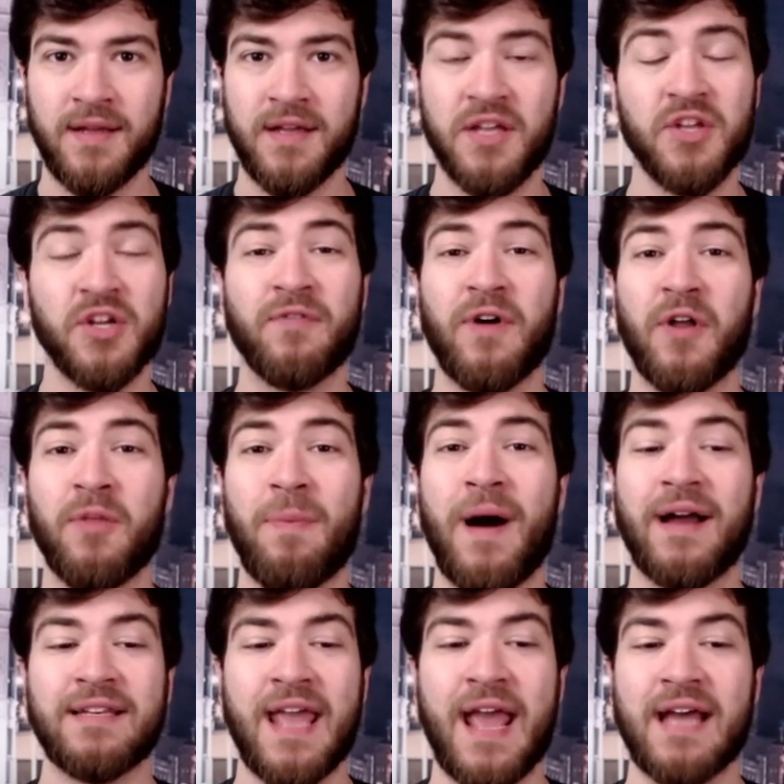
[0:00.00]
You can follow the
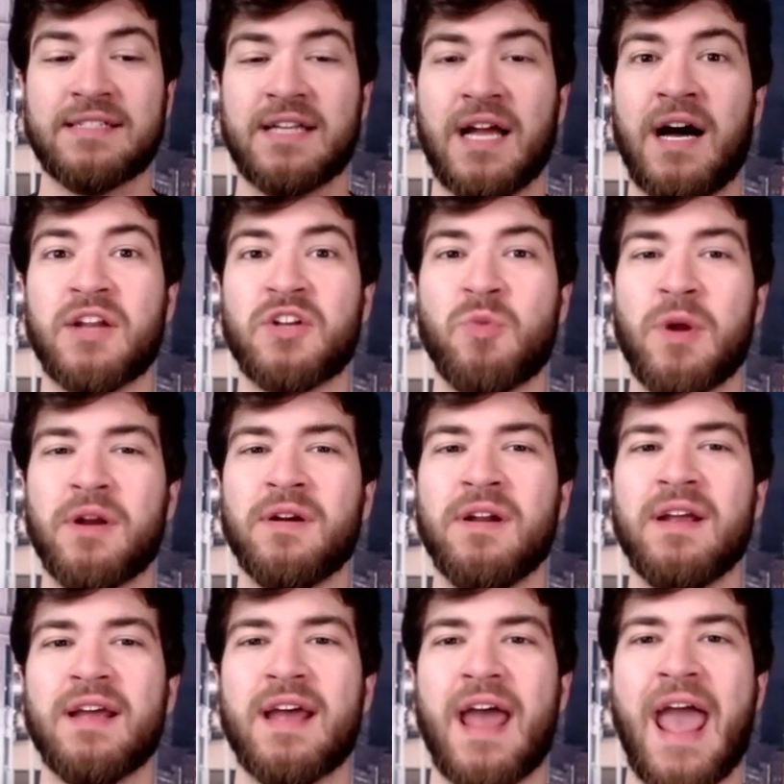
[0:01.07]
podcast on Twitter
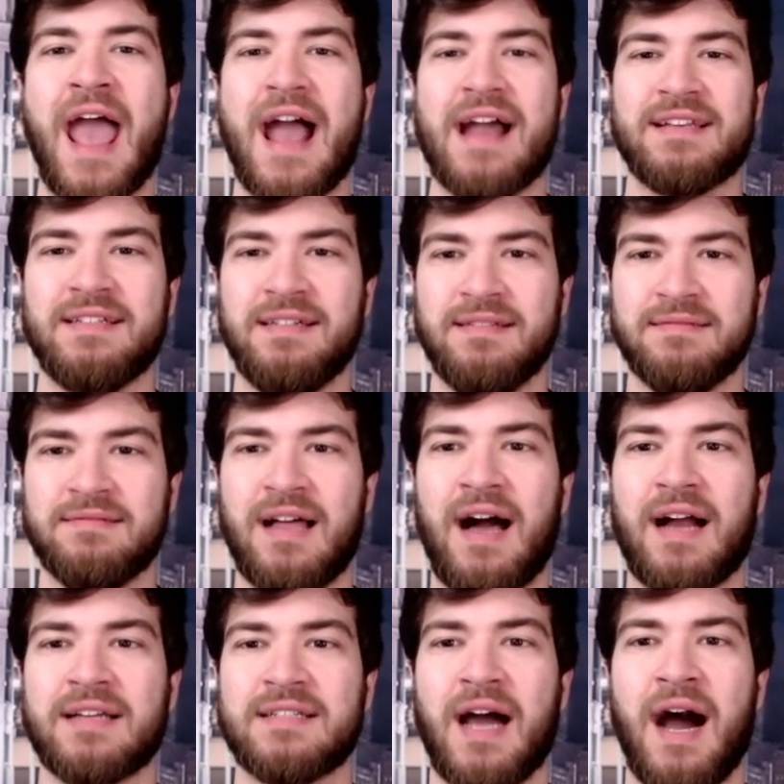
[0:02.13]
at
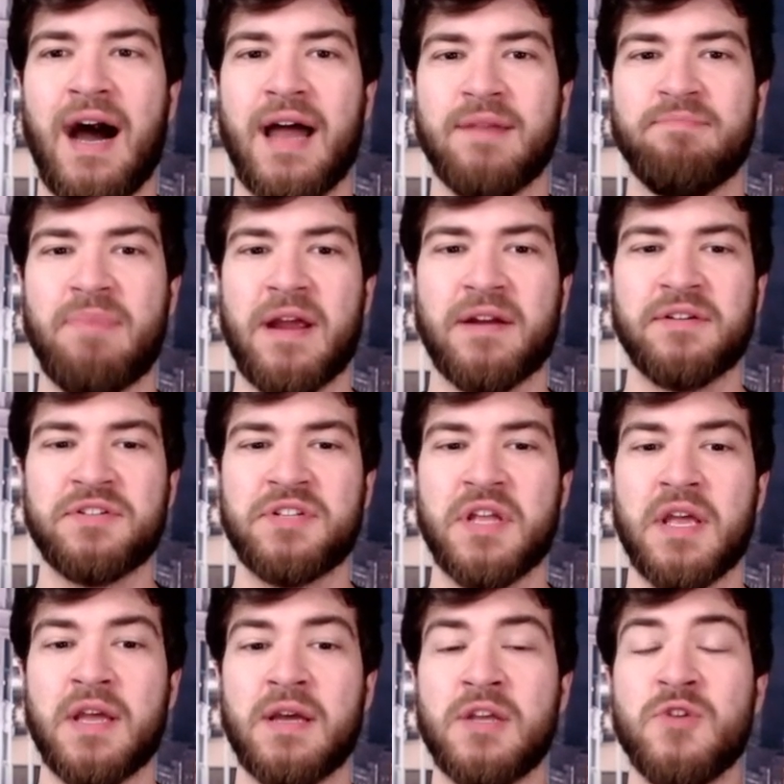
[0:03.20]
Locked On Bears.
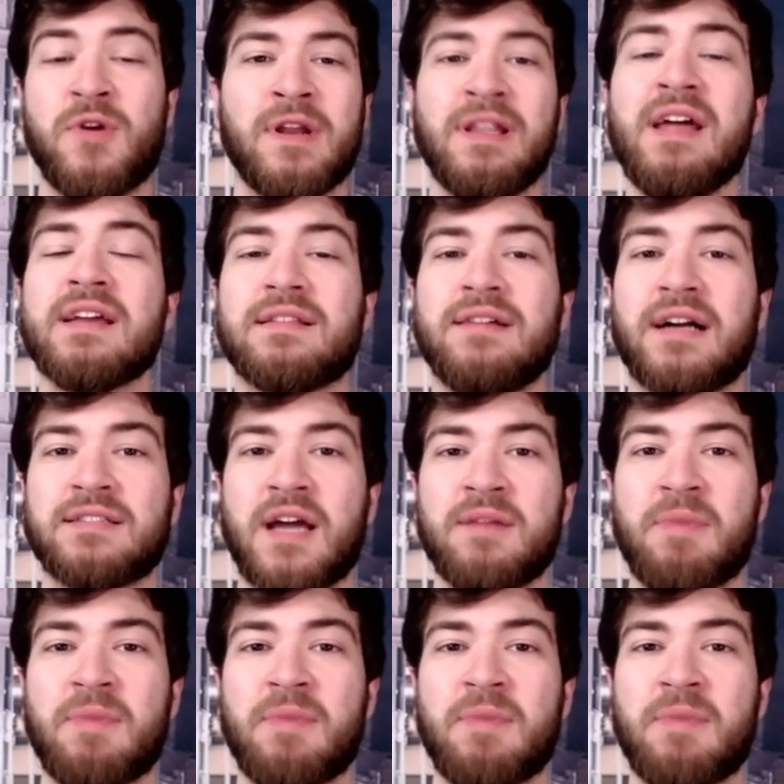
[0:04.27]
You can like Locked On